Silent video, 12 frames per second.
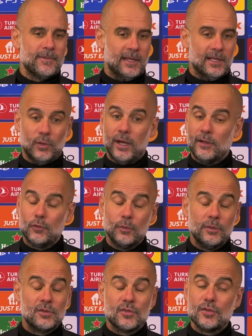That's why I have
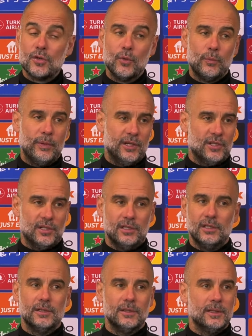to be so
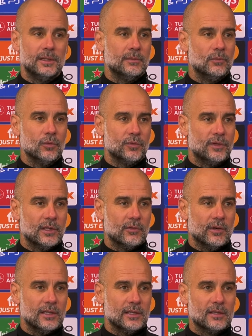patient and move to
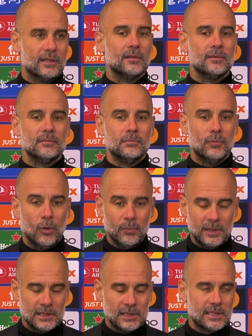the right
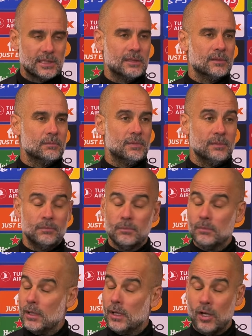moments. It'd be
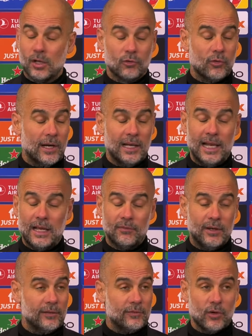a lot right,
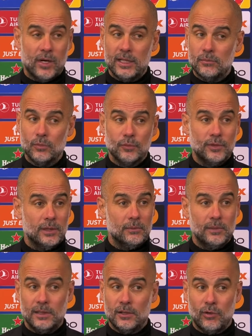left, right, move
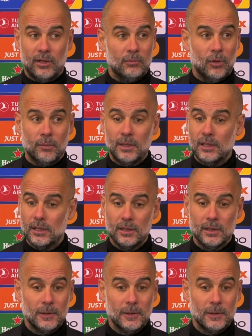them in the right moment.